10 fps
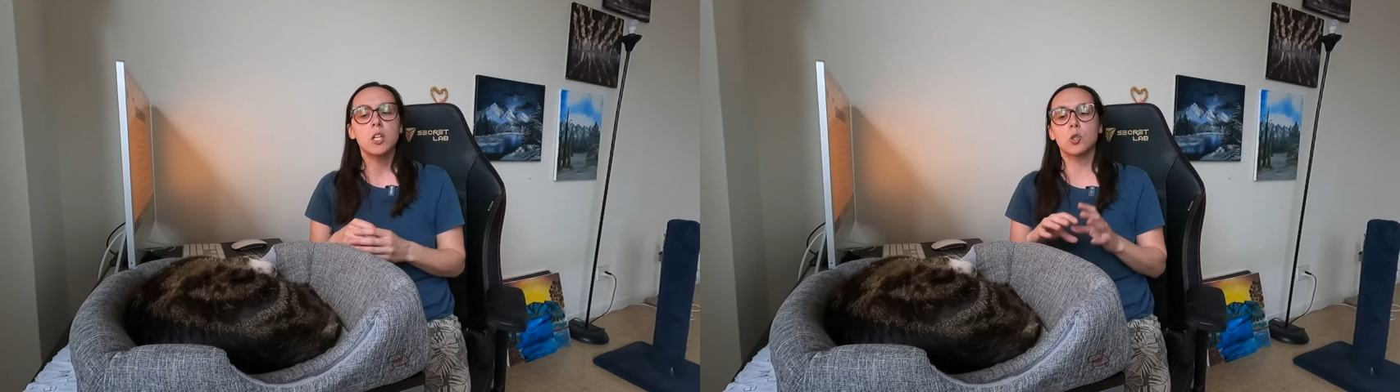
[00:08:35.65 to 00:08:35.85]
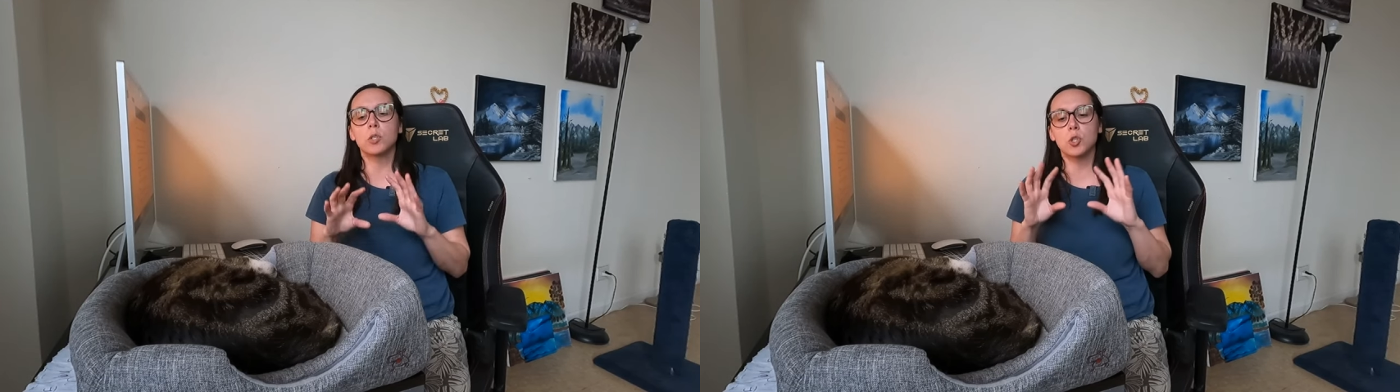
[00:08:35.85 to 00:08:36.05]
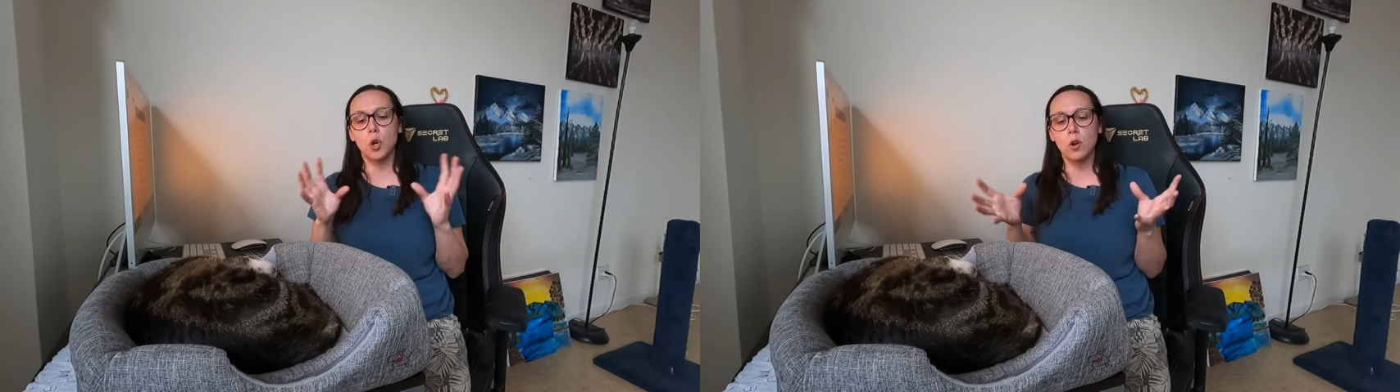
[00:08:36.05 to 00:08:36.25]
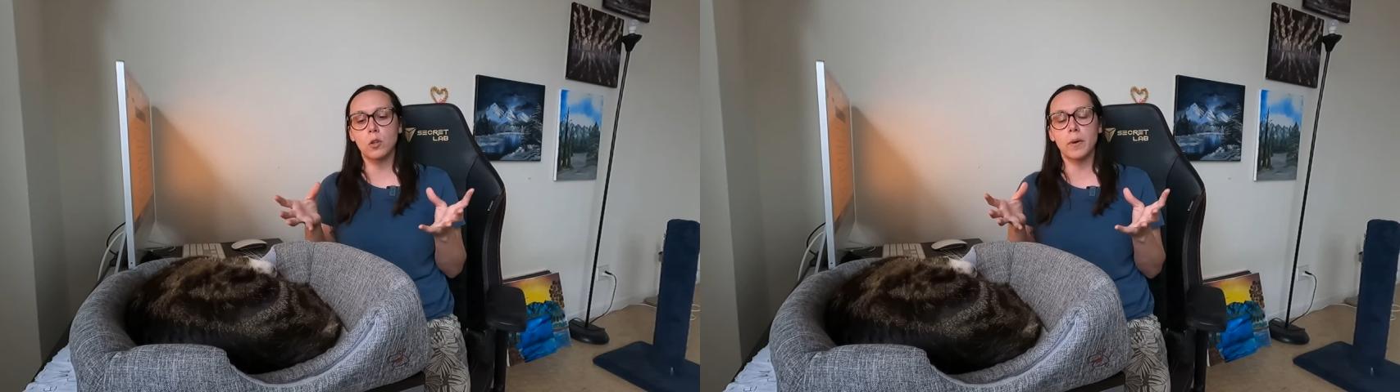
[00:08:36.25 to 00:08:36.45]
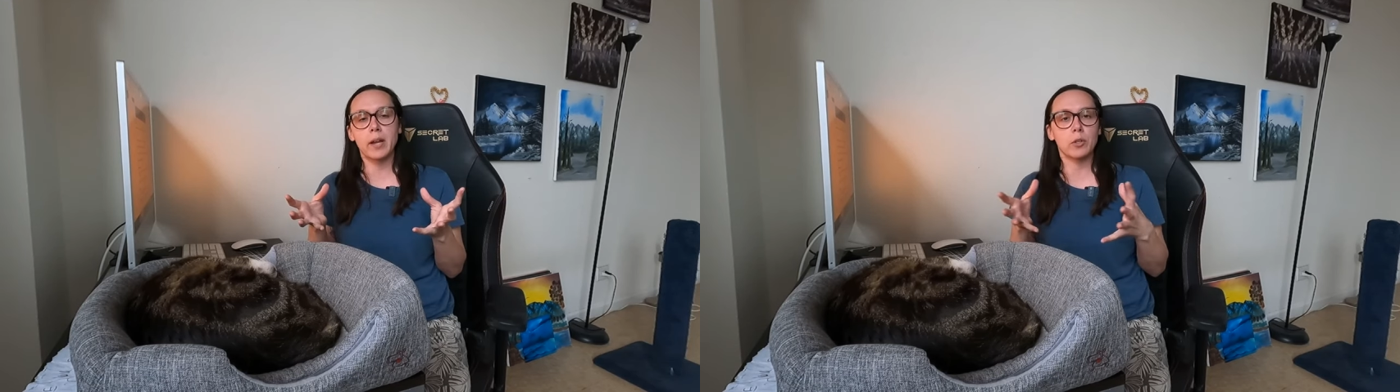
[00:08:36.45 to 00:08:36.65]
So it's an
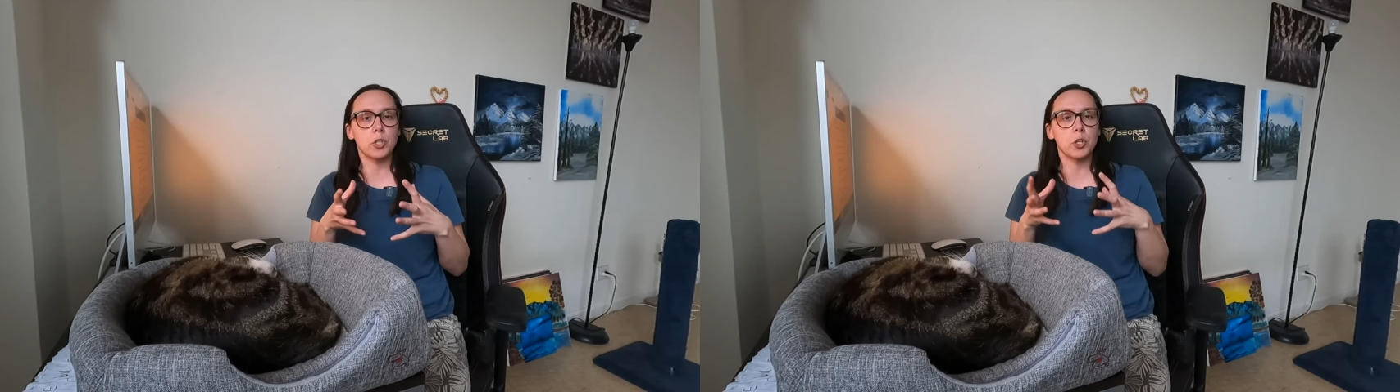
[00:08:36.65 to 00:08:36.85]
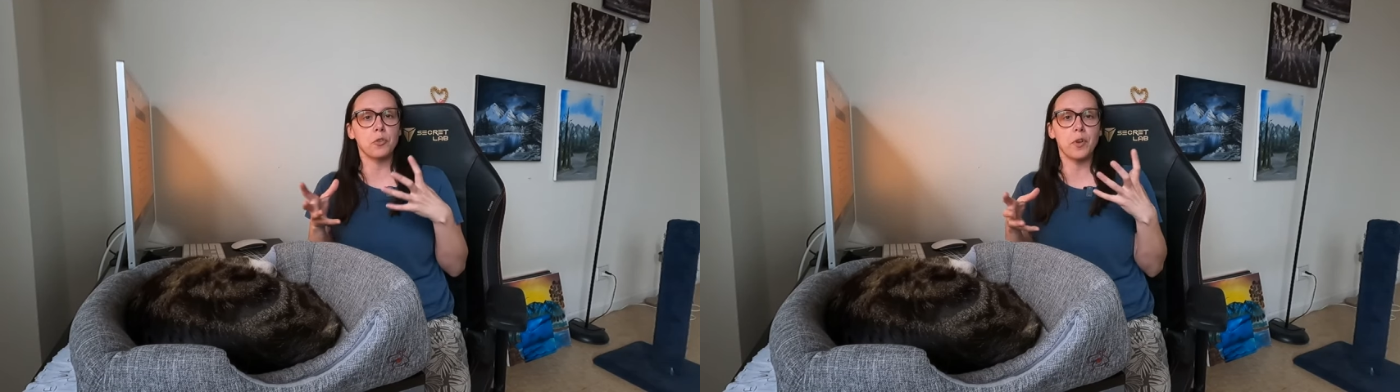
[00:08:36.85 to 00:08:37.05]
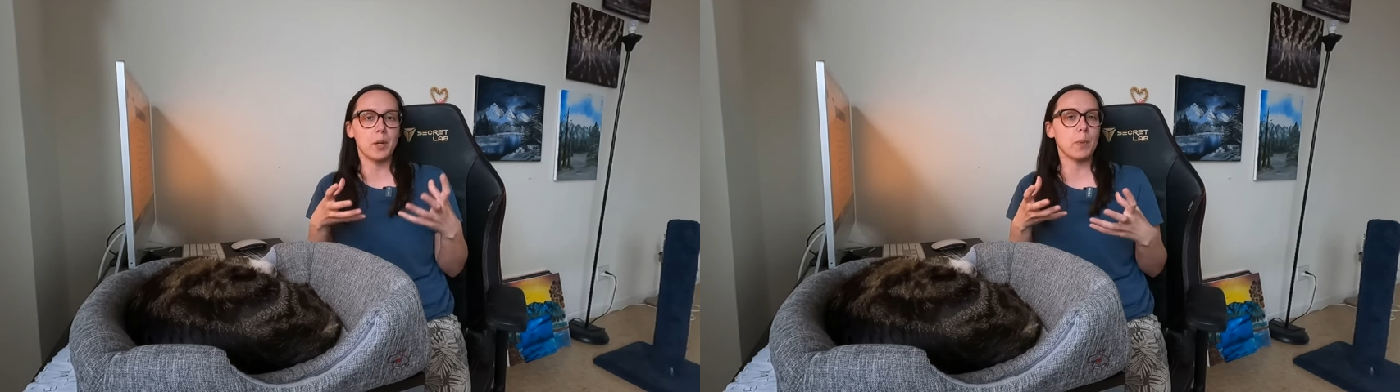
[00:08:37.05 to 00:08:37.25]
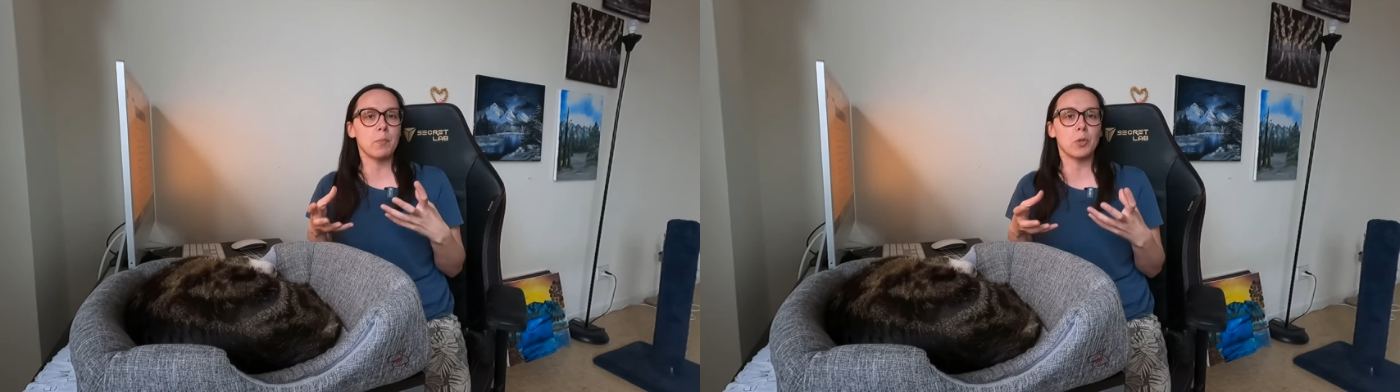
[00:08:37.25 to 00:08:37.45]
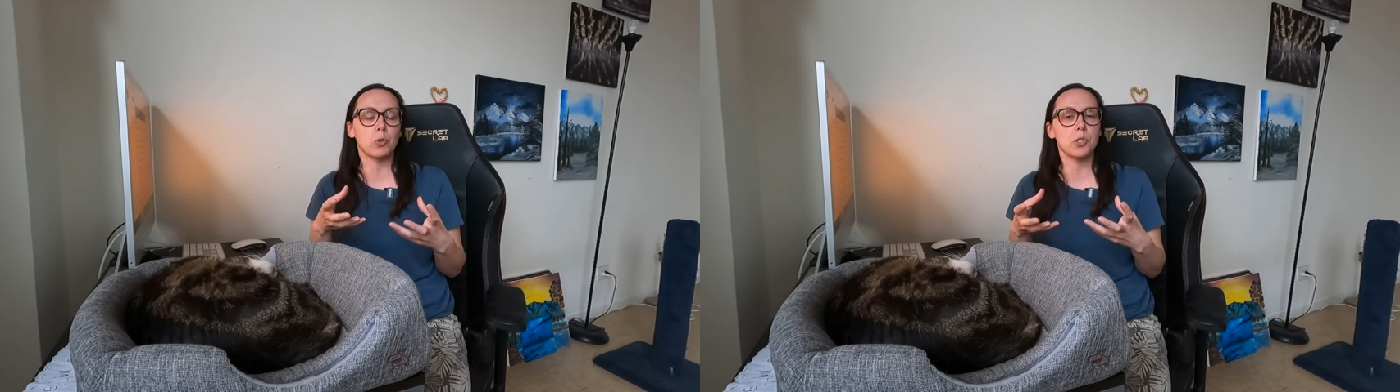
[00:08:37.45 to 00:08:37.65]
all-around, you know,
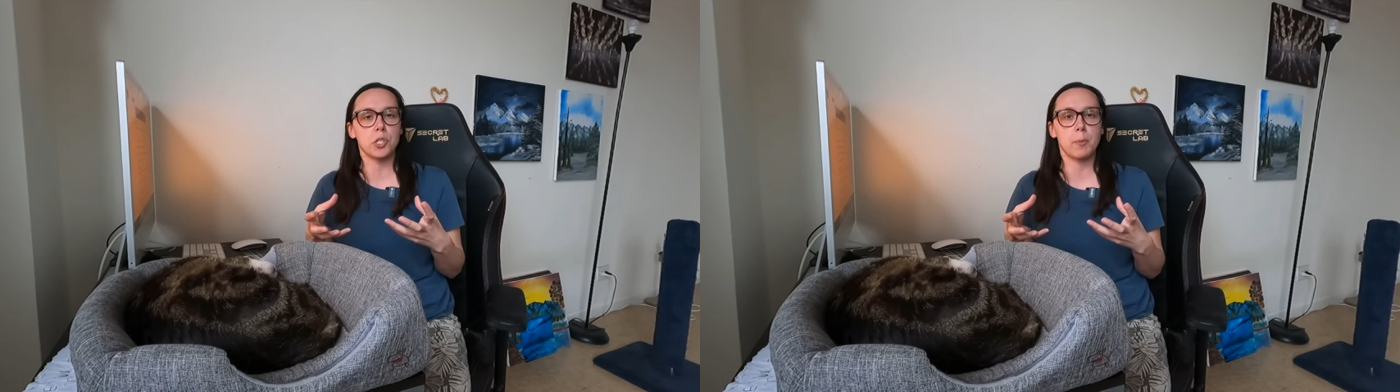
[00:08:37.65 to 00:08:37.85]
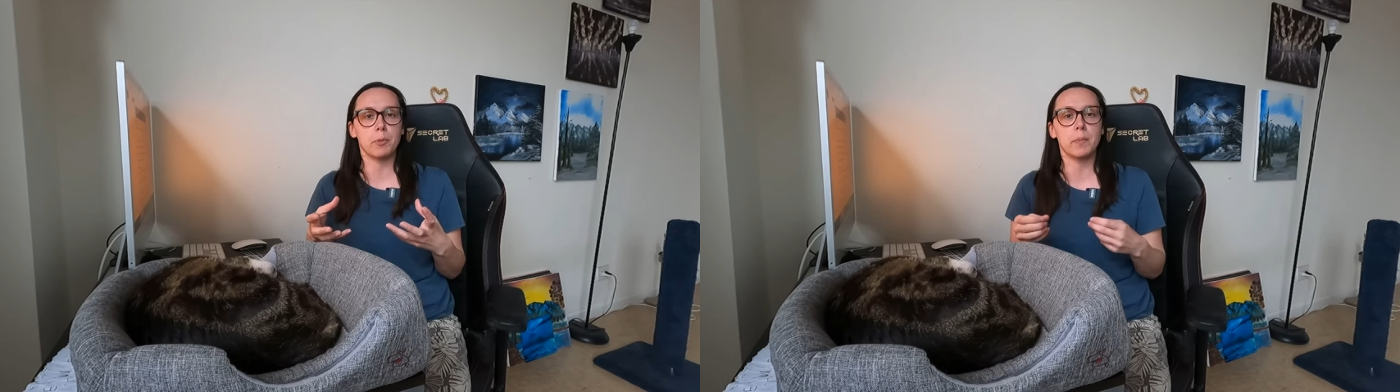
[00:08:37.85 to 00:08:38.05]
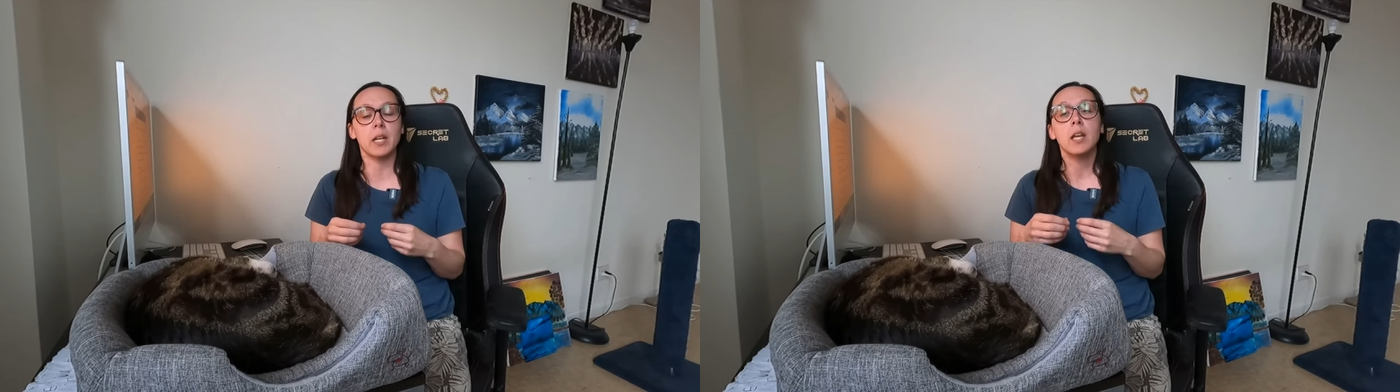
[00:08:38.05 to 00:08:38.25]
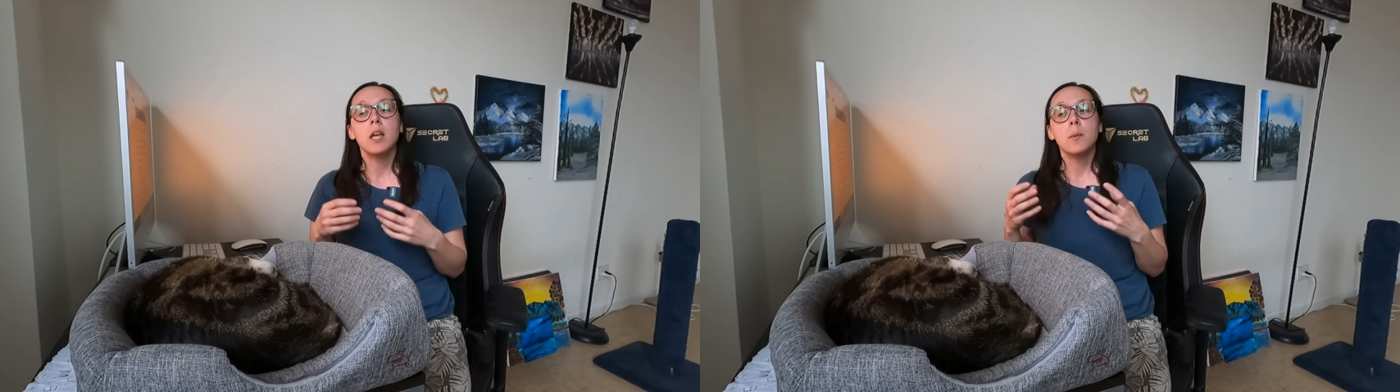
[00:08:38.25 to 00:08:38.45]
vitamin mineral supplement.